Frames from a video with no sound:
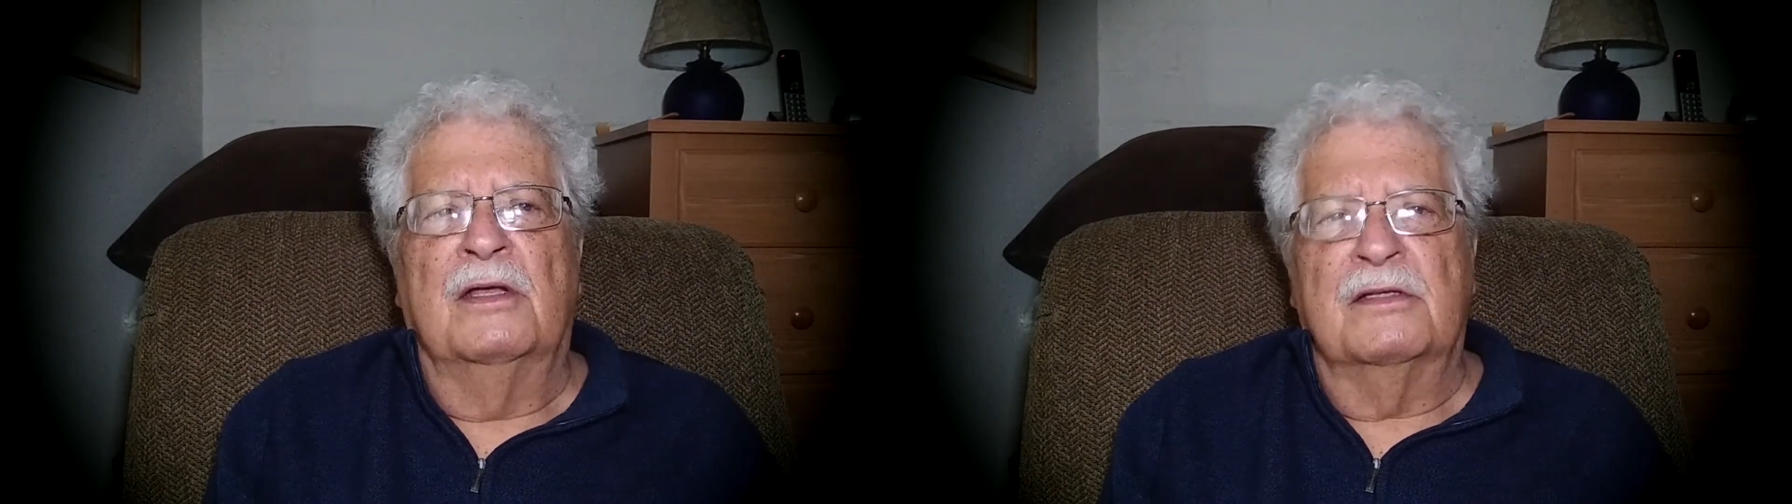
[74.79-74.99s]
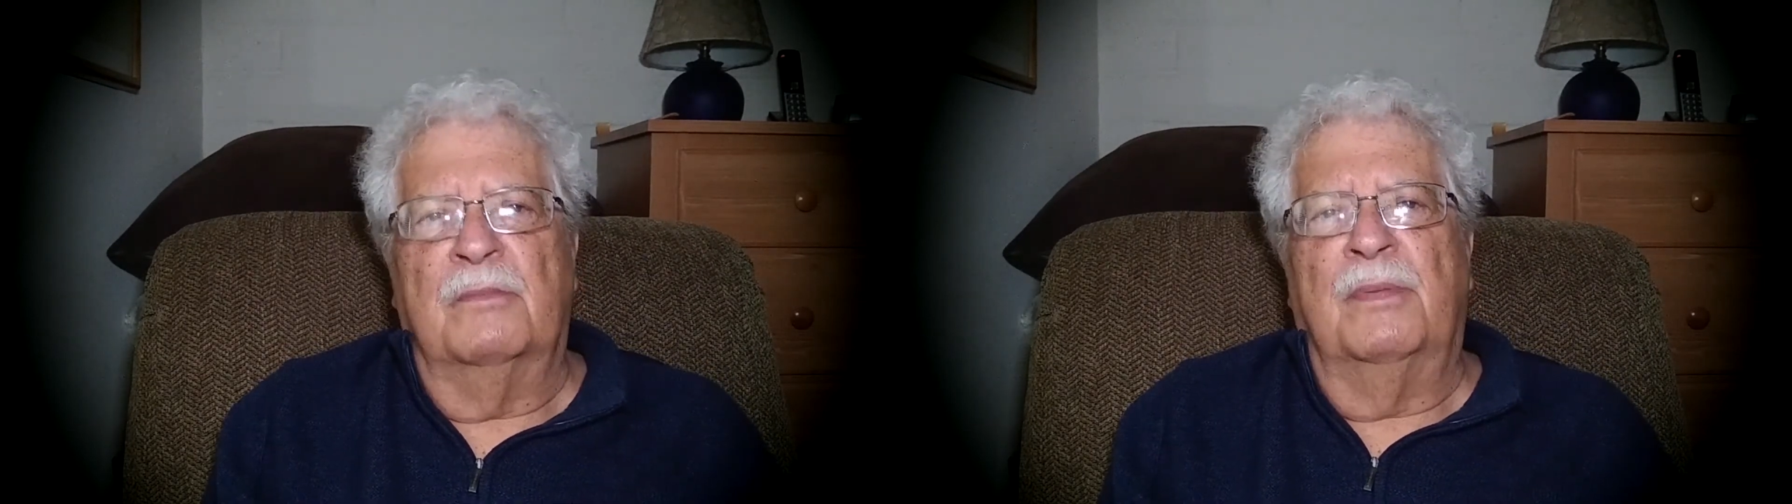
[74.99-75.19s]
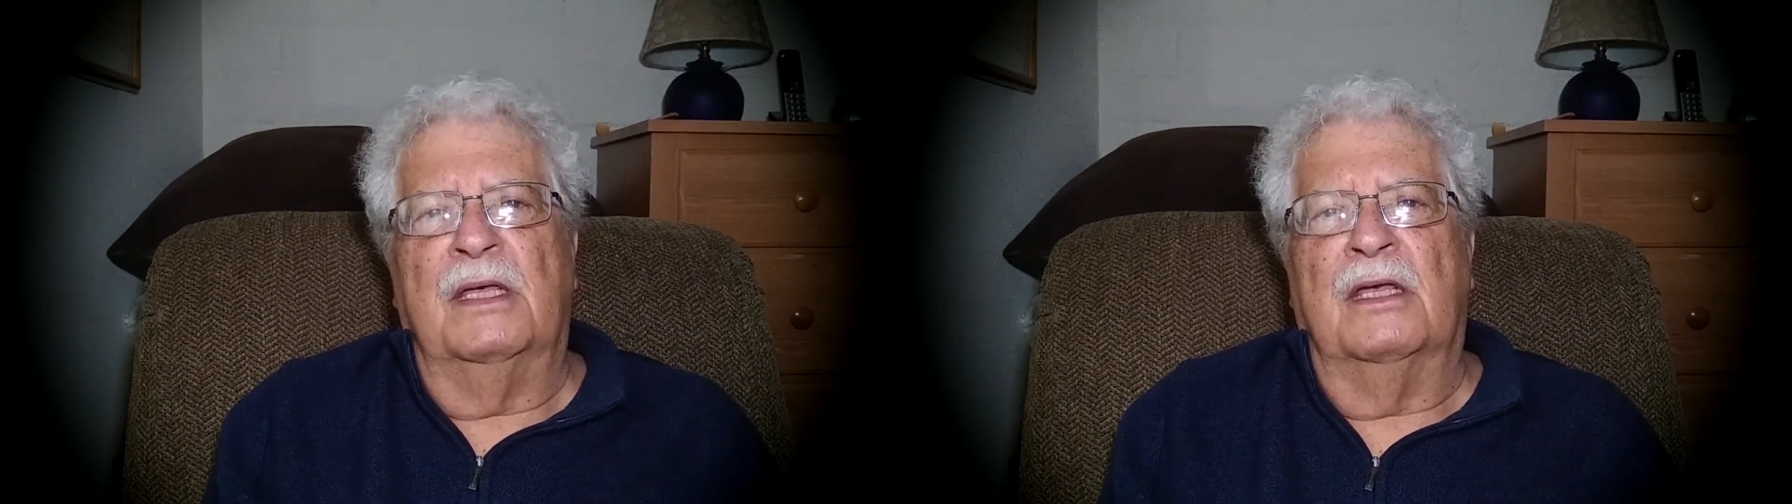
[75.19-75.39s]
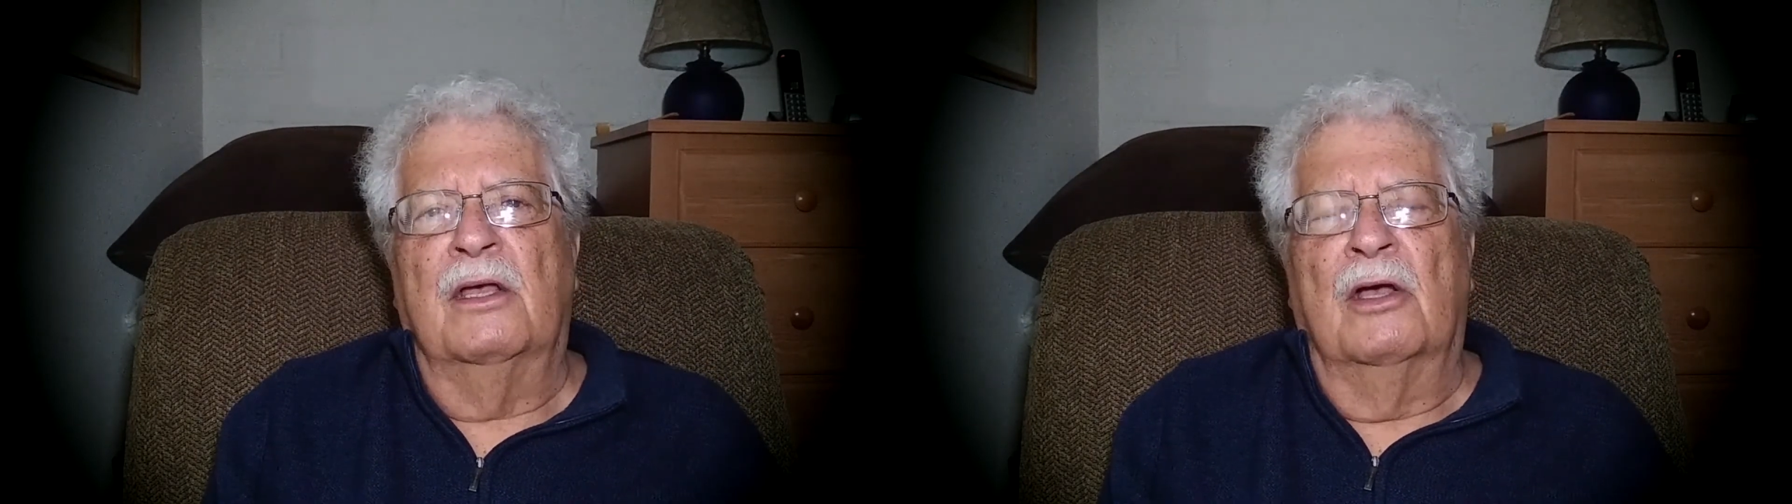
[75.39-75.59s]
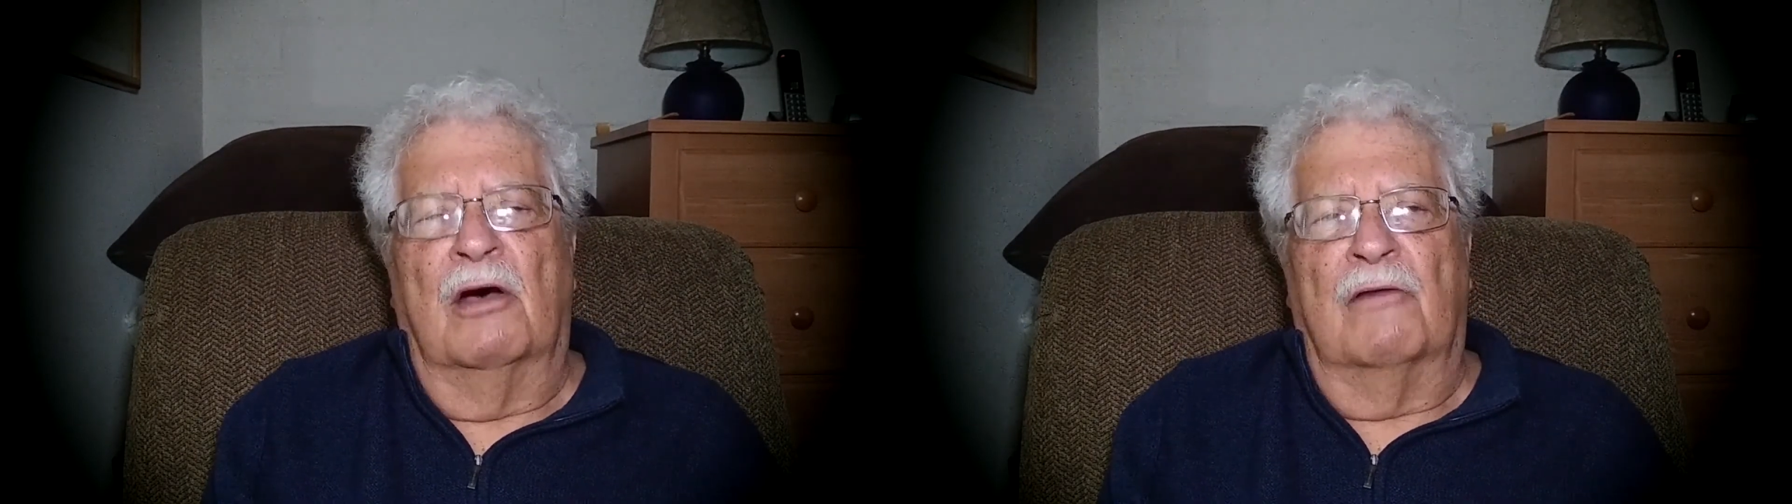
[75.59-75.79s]
to be
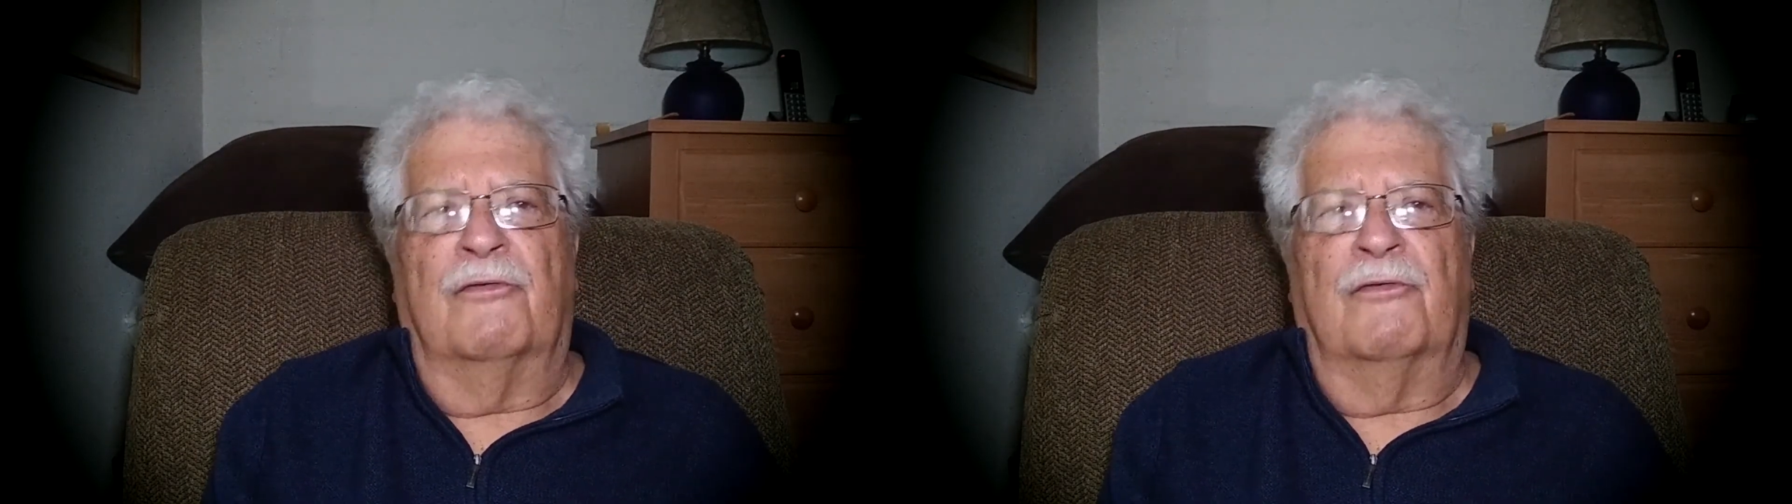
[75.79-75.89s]
a